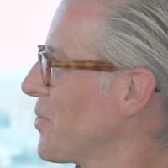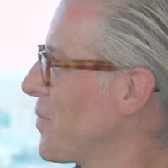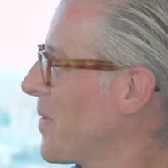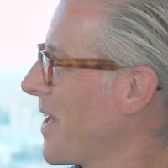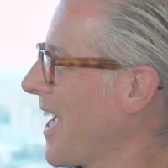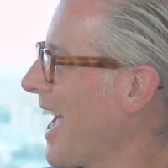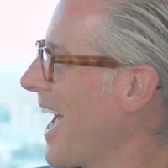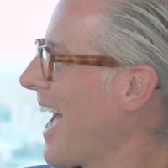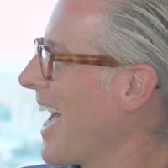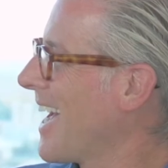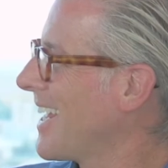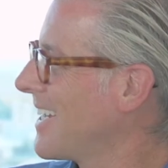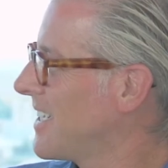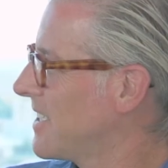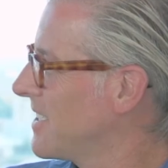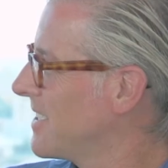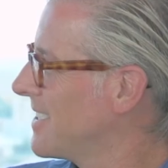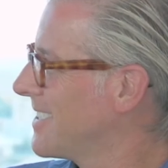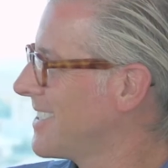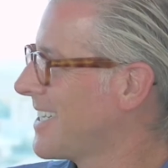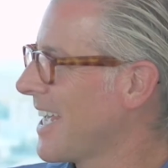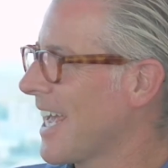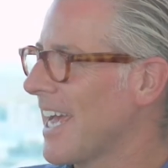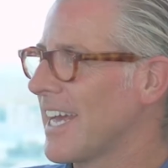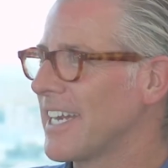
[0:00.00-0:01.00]
we
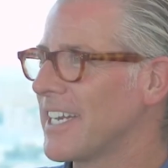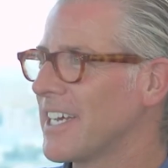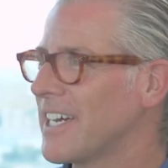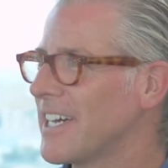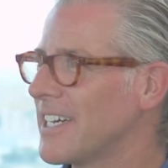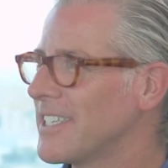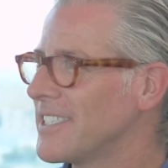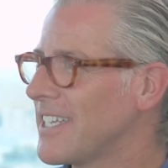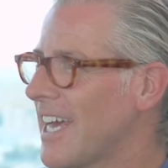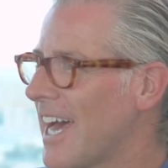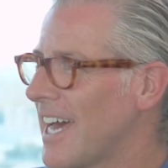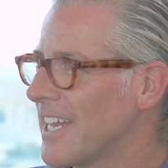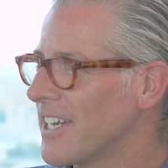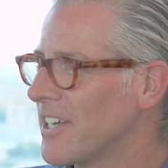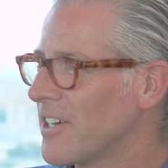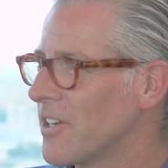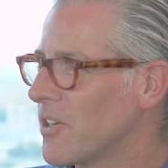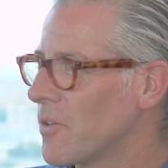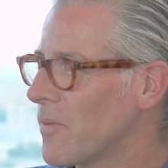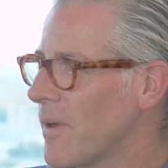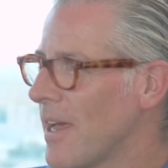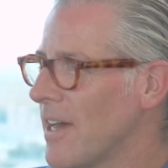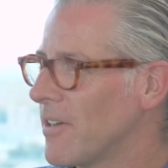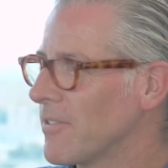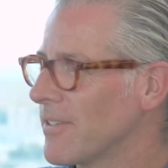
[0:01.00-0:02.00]
had data
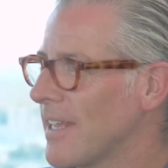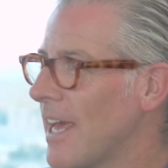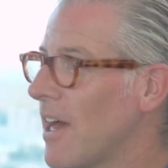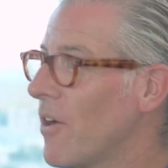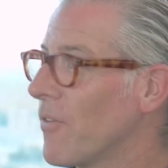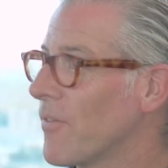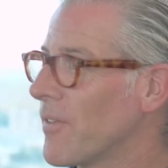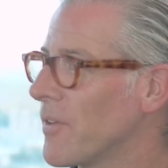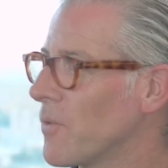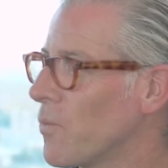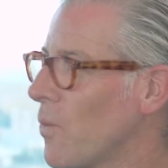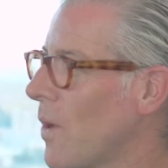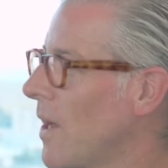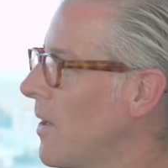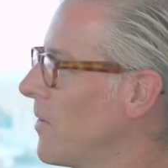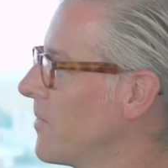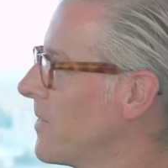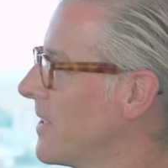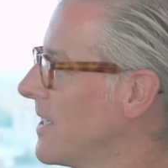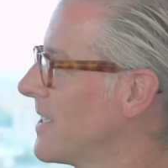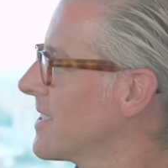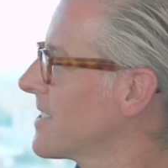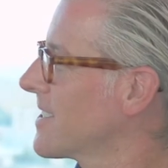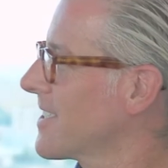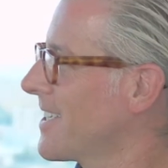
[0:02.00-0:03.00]
around health and
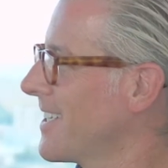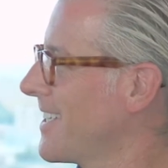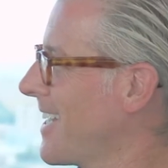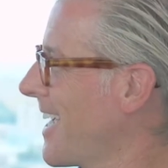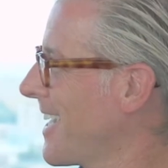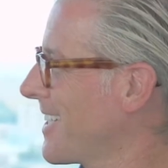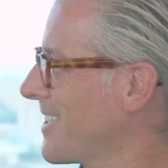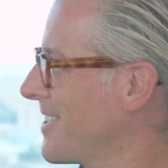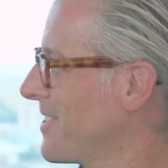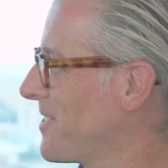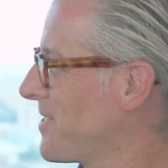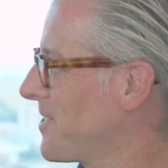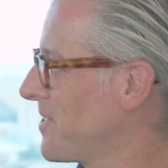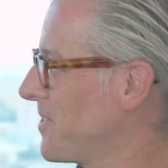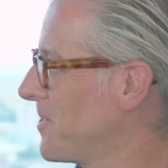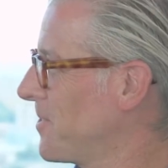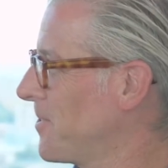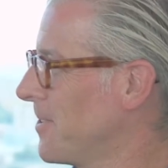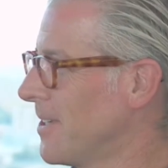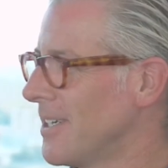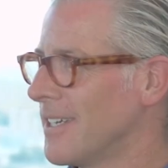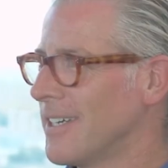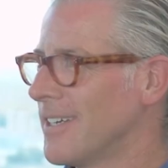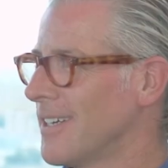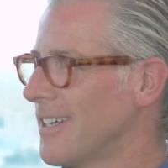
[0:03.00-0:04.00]
wellness connected
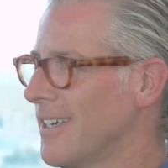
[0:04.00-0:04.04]
to